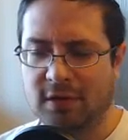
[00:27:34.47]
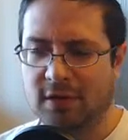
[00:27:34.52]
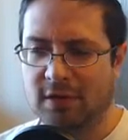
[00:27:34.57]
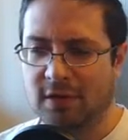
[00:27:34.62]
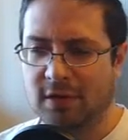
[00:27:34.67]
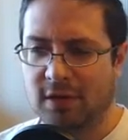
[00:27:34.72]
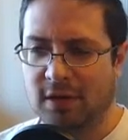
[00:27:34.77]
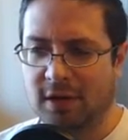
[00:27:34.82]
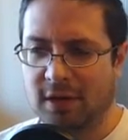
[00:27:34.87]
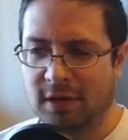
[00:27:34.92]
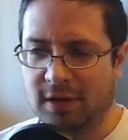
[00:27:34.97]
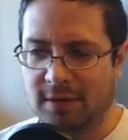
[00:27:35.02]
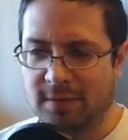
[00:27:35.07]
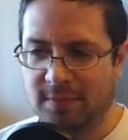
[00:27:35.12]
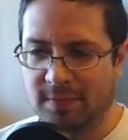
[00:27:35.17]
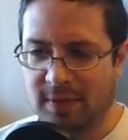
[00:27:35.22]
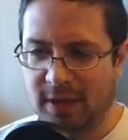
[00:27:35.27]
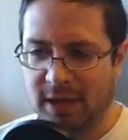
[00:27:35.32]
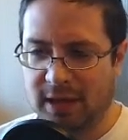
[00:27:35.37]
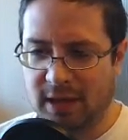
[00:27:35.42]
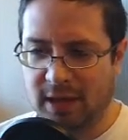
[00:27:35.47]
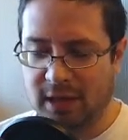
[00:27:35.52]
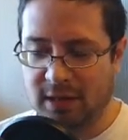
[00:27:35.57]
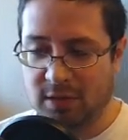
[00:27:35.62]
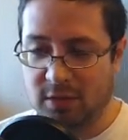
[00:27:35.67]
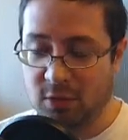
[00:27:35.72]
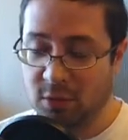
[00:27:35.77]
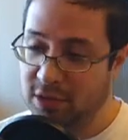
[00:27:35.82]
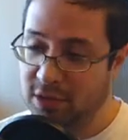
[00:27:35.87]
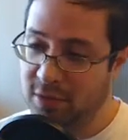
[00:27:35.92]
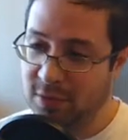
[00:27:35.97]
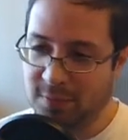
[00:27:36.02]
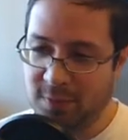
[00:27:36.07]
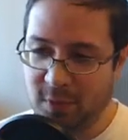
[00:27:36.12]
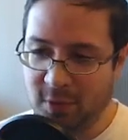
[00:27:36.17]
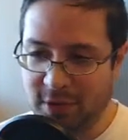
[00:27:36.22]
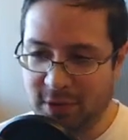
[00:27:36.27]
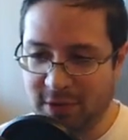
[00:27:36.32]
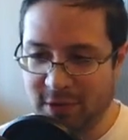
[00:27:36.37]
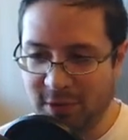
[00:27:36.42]
And so did your
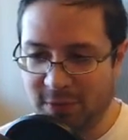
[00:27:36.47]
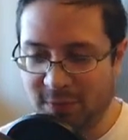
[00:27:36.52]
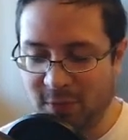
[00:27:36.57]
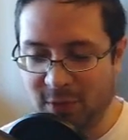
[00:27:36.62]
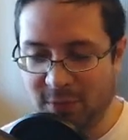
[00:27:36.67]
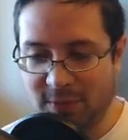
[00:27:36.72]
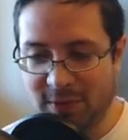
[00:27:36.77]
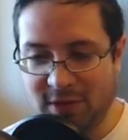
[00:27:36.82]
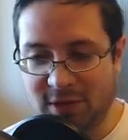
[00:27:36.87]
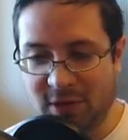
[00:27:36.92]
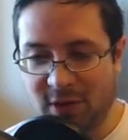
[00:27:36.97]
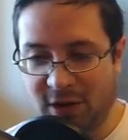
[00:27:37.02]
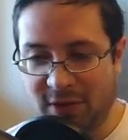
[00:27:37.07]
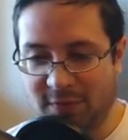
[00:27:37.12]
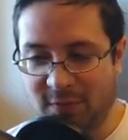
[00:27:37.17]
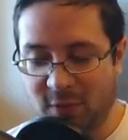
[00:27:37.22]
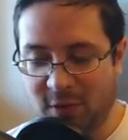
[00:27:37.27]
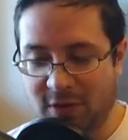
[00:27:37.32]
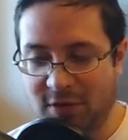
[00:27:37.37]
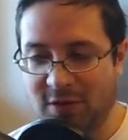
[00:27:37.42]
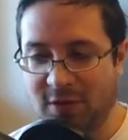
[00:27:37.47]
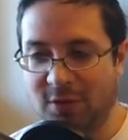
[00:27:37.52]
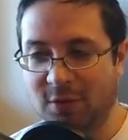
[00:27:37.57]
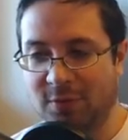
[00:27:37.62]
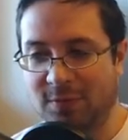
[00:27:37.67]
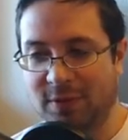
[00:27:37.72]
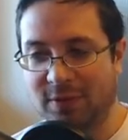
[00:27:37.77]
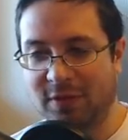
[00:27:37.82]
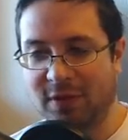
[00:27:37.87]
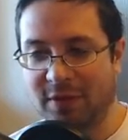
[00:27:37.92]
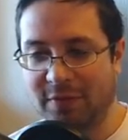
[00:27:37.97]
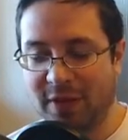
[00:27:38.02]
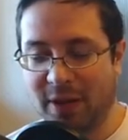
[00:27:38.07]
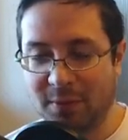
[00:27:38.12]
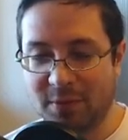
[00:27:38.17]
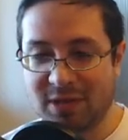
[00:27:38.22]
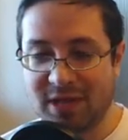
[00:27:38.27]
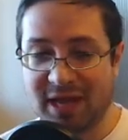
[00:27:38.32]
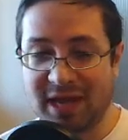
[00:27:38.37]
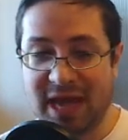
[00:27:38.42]
opponent. Your opponent missed a lot of forks too, but that
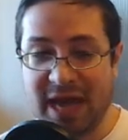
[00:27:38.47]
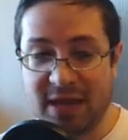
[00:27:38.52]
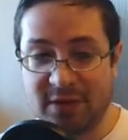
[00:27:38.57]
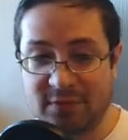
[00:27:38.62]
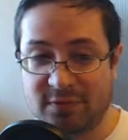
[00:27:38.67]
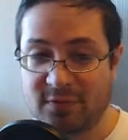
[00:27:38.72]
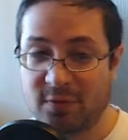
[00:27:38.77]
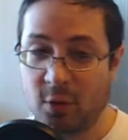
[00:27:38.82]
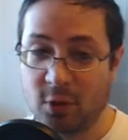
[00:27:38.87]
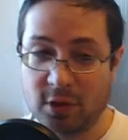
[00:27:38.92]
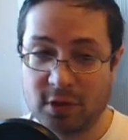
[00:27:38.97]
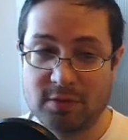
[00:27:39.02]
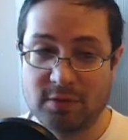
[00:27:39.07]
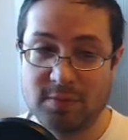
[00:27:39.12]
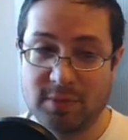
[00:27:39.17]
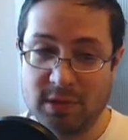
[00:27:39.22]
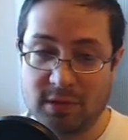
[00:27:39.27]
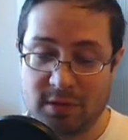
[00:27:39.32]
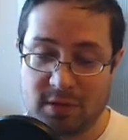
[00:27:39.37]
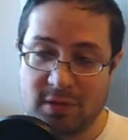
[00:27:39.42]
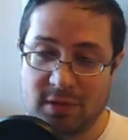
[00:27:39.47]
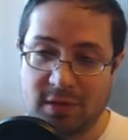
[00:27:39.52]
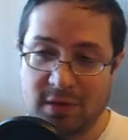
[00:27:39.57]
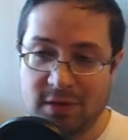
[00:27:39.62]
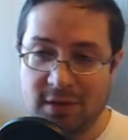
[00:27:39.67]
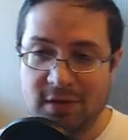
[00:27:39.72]
was like 8 forks missed.